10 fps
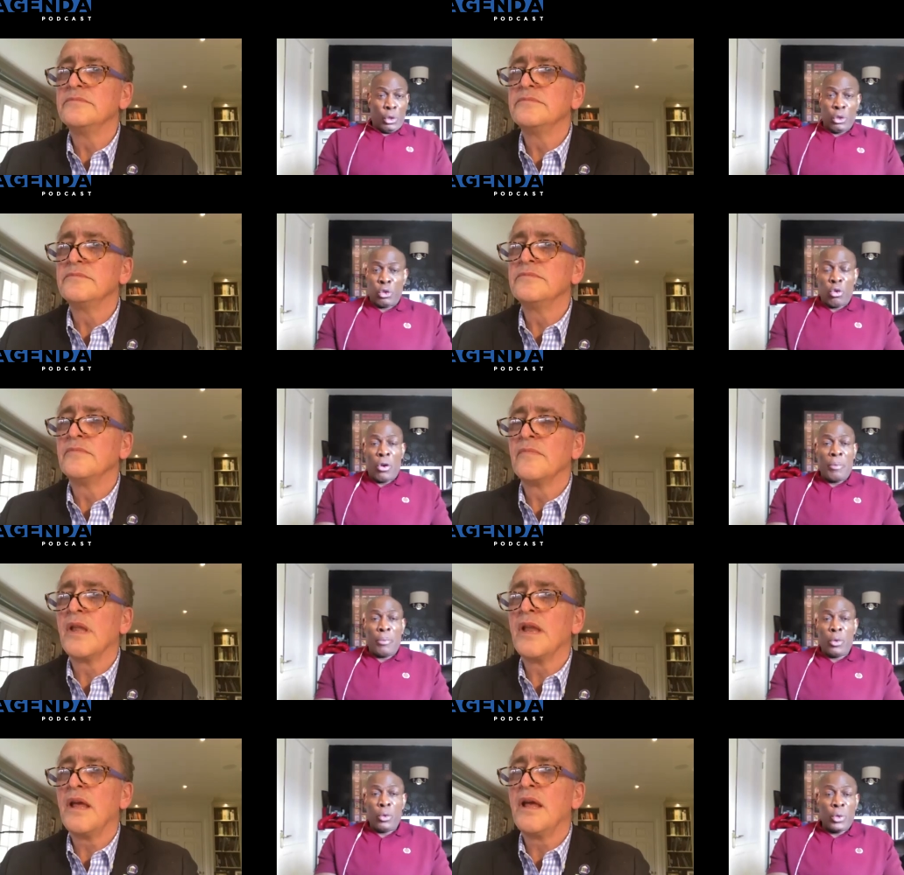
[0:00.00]
Speaker 1: the drawing
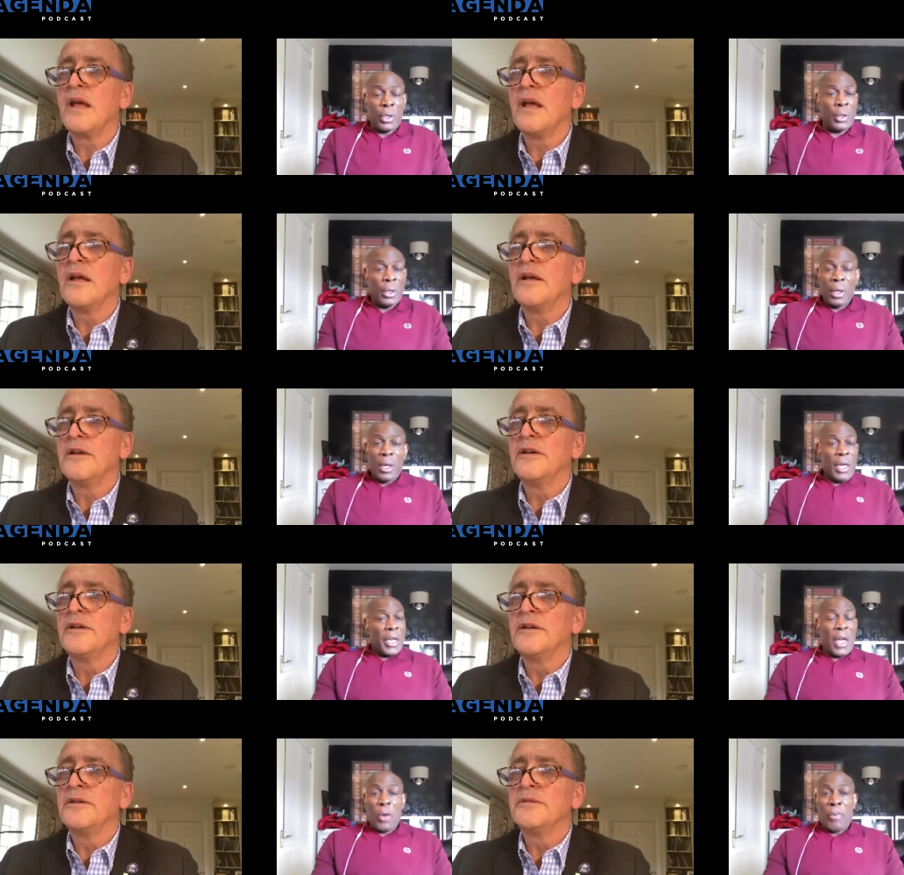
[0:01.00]
board and
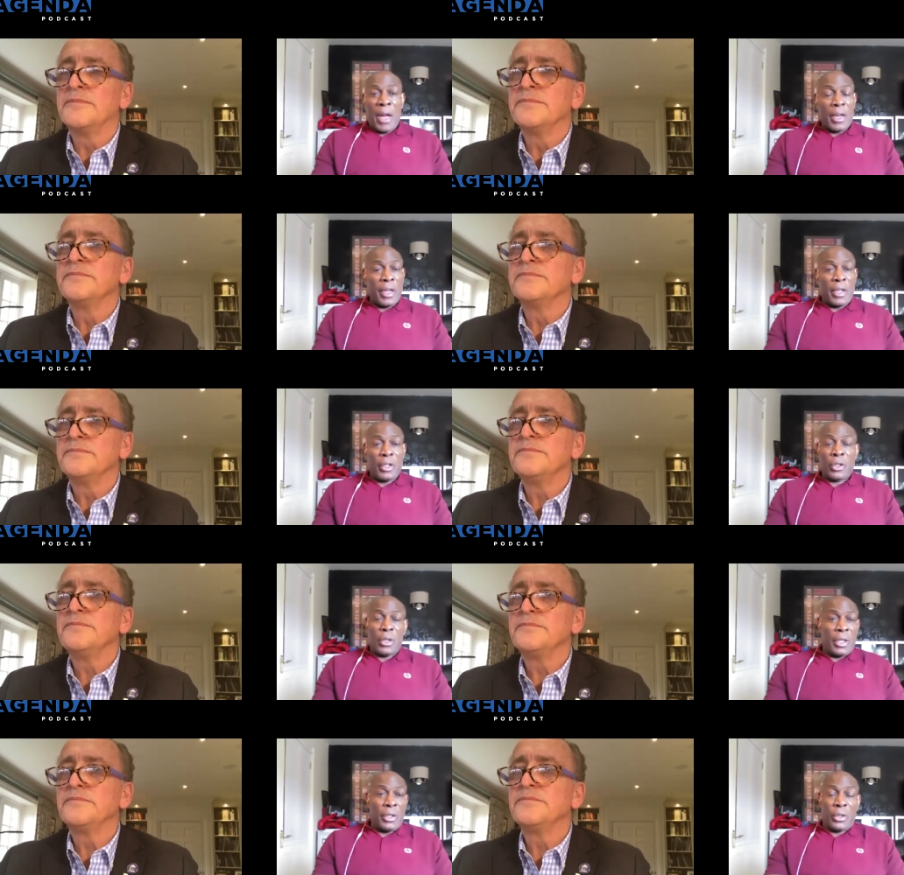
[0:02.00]
go back
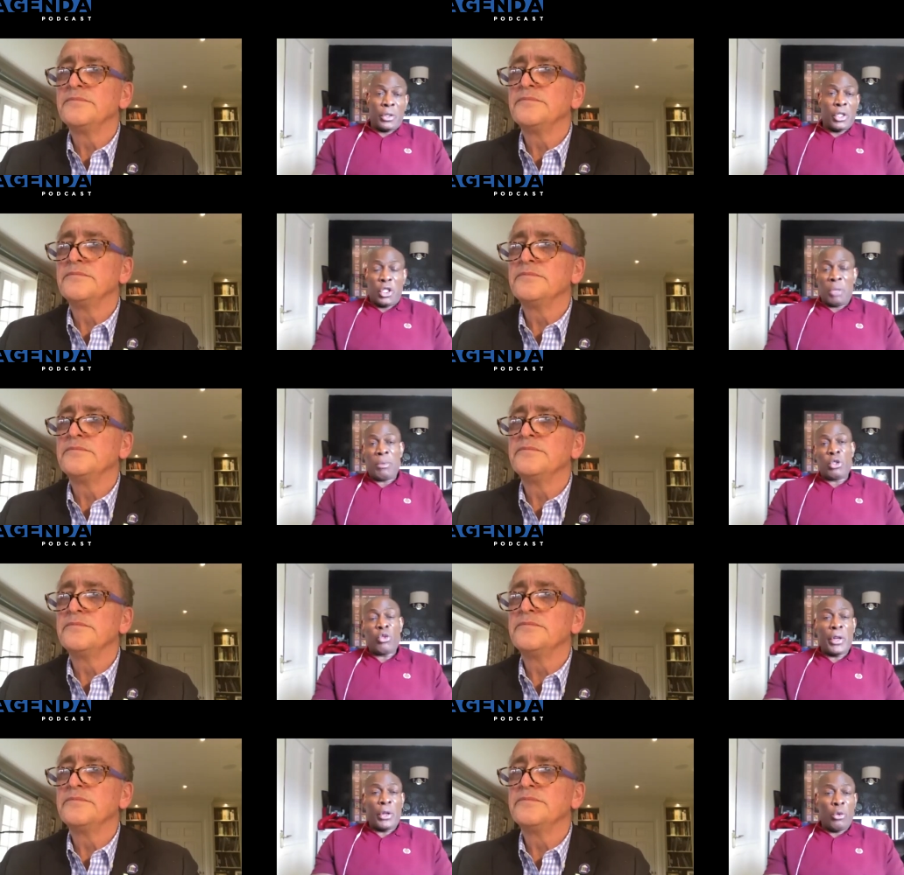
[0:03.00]
to the gym and
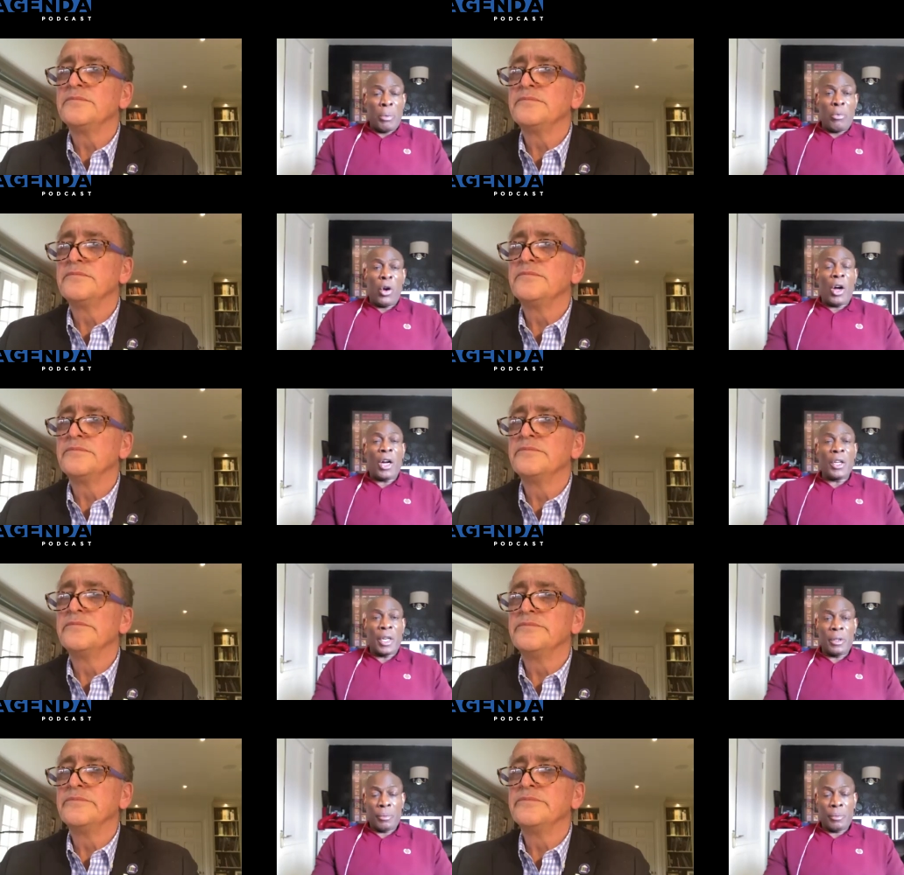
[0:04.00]
train a little bit more harder.